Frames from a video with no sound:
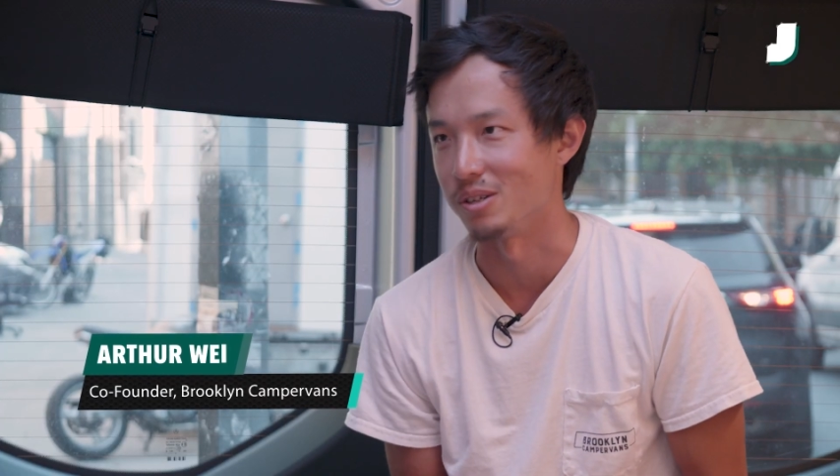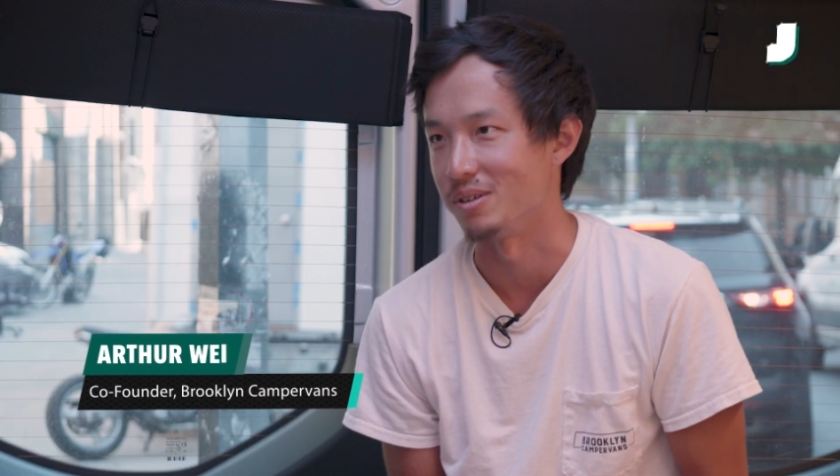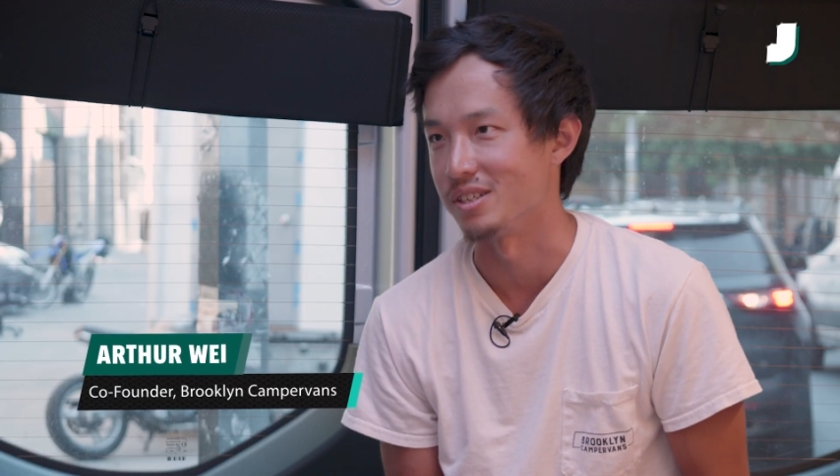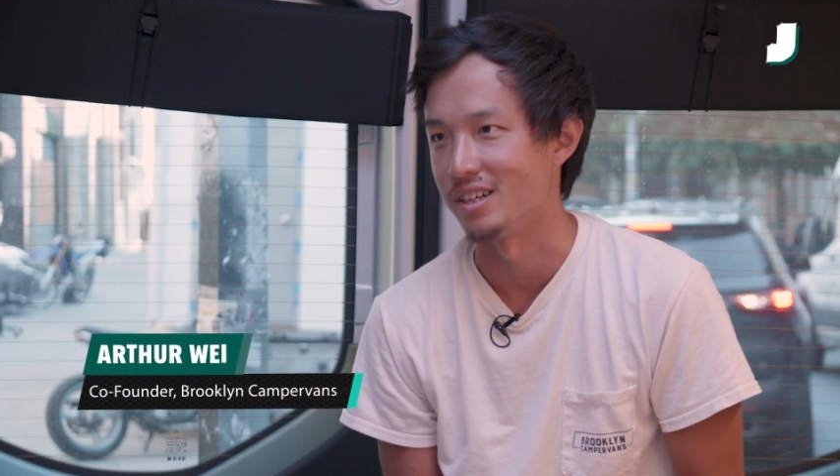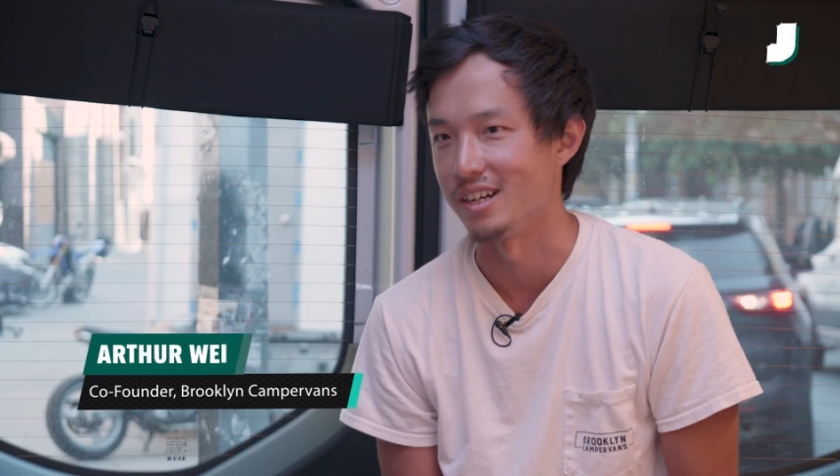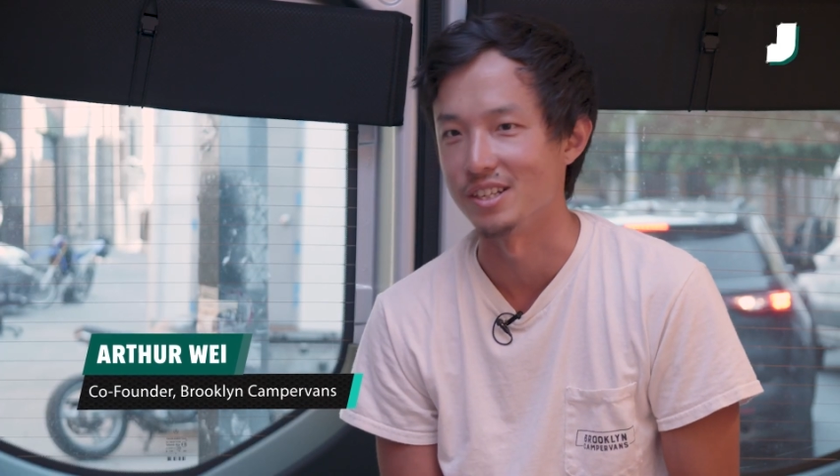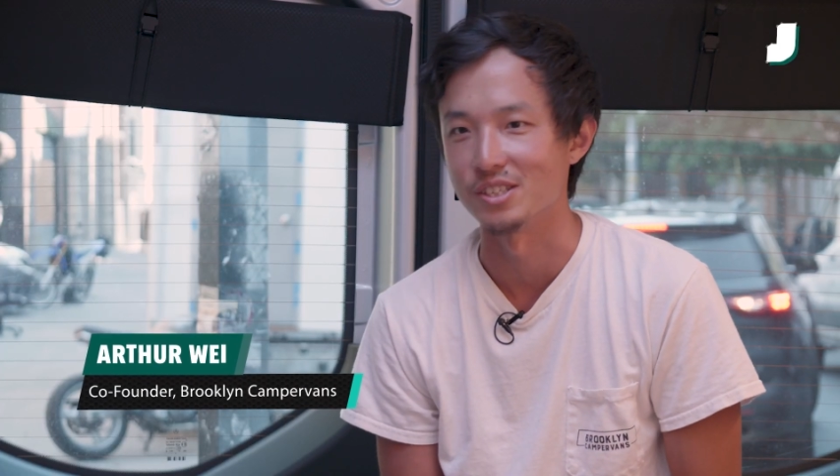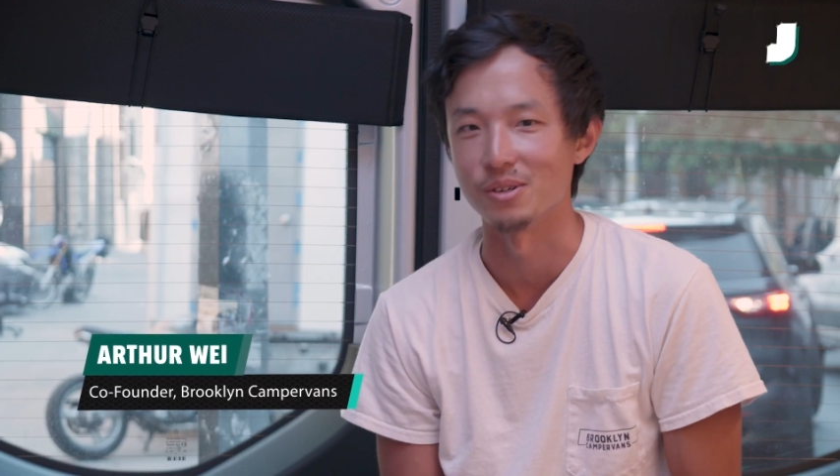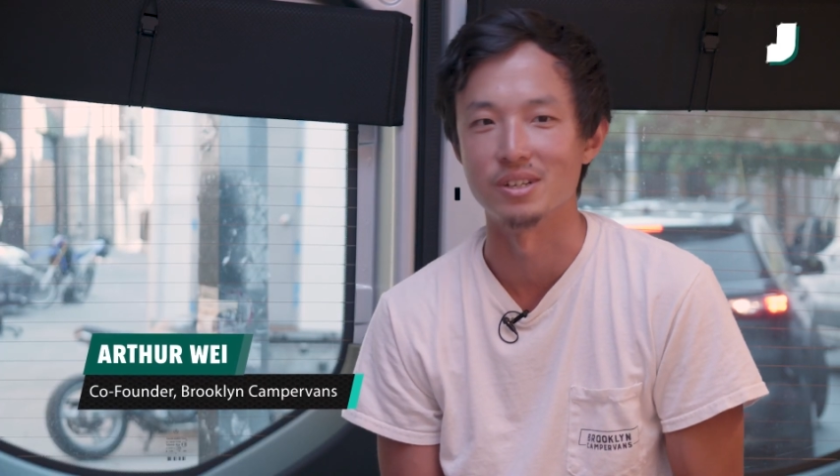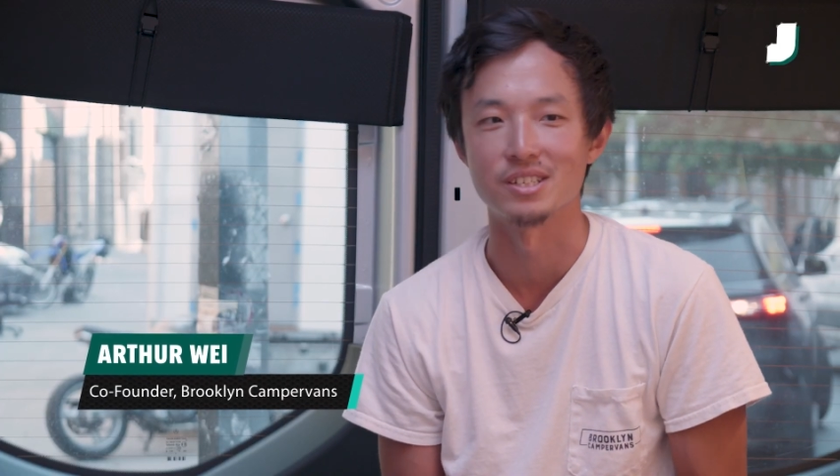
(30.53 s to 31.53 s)
was dead,
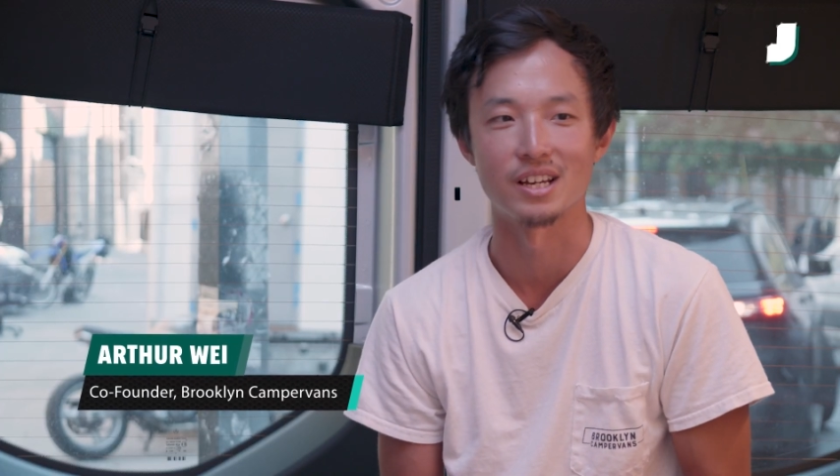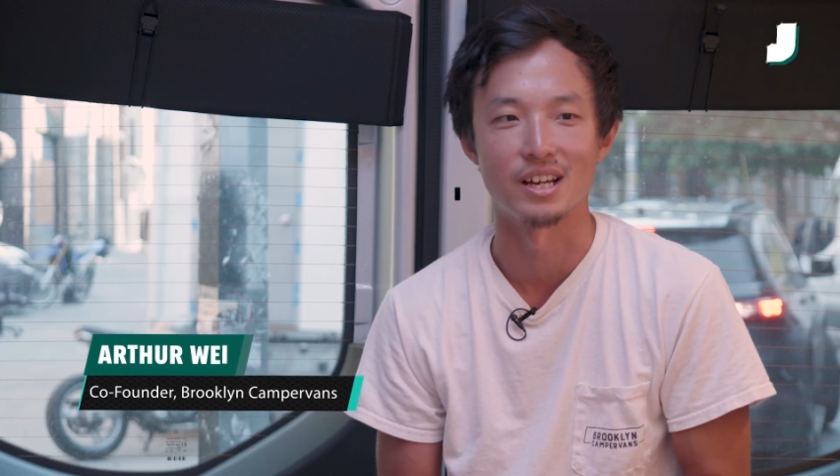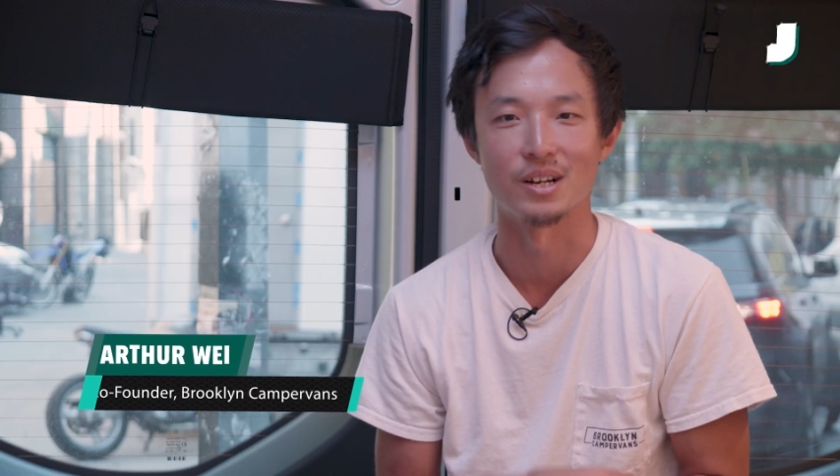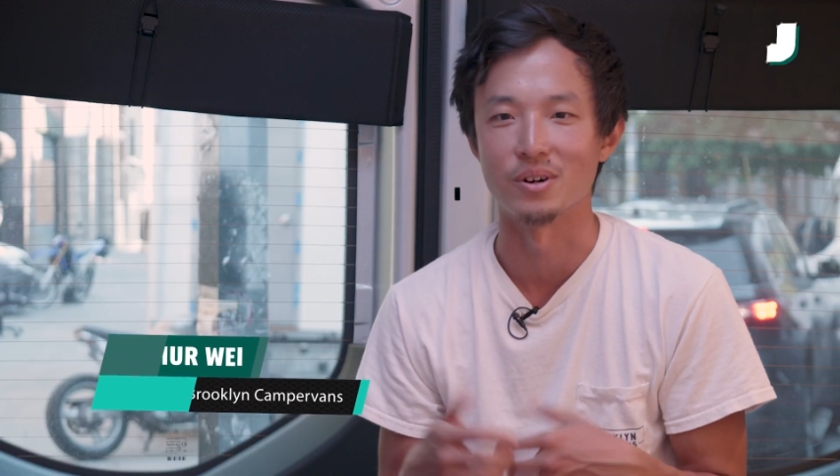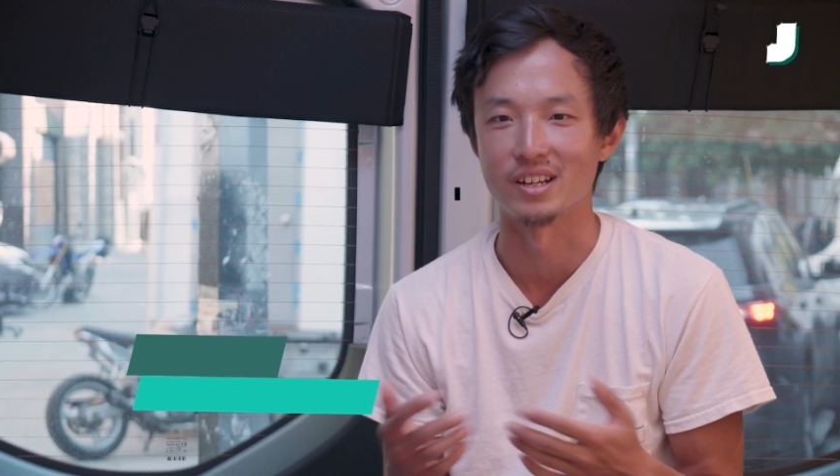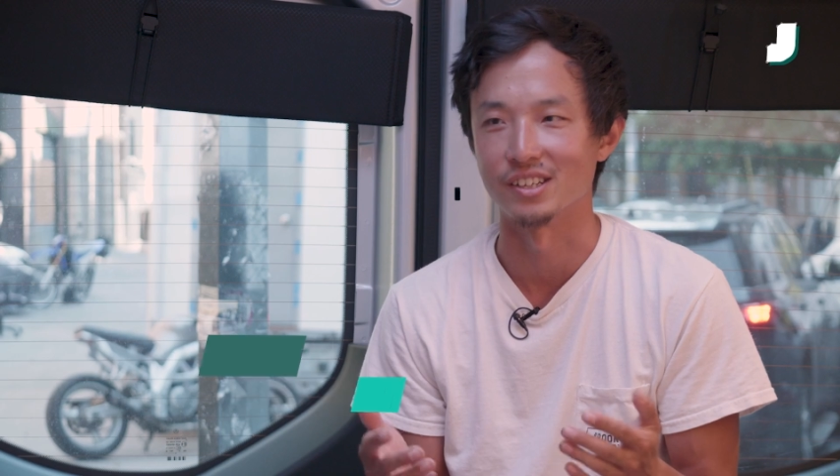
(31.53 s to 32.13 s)
so we decided what